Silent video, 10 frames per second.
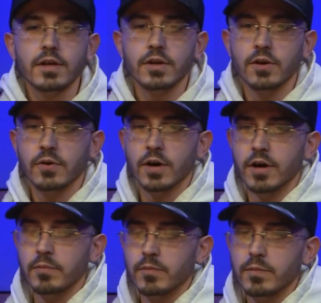You
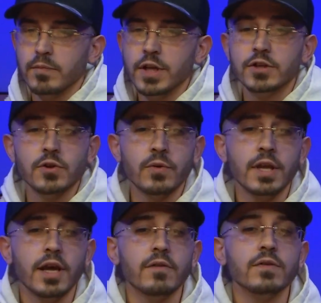know, me and
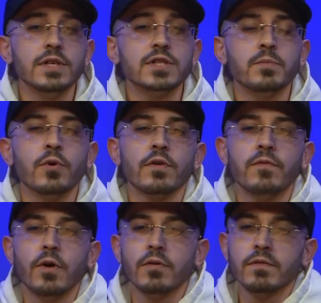Jody heavily support
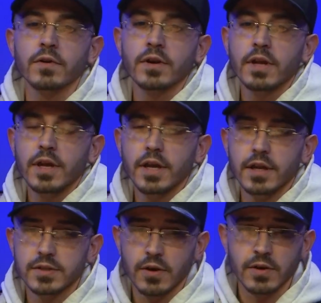Fall River
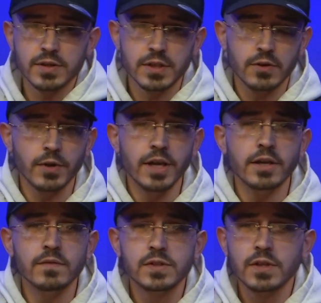and its artists and
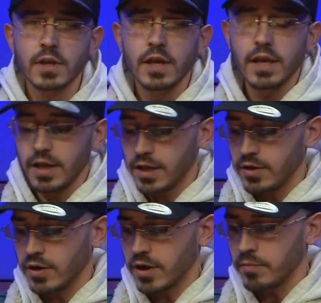creatives.
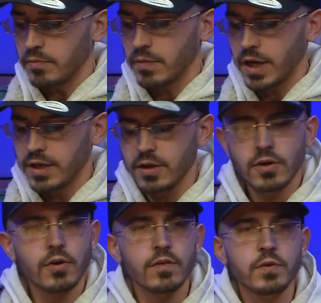And I didn't
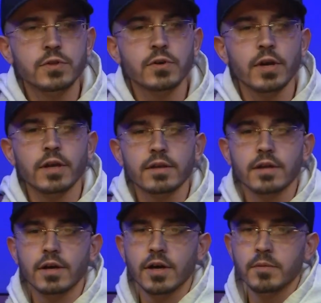know of you, Joy,
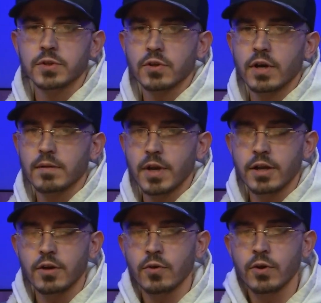so I
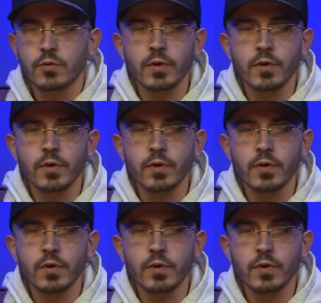didn't know you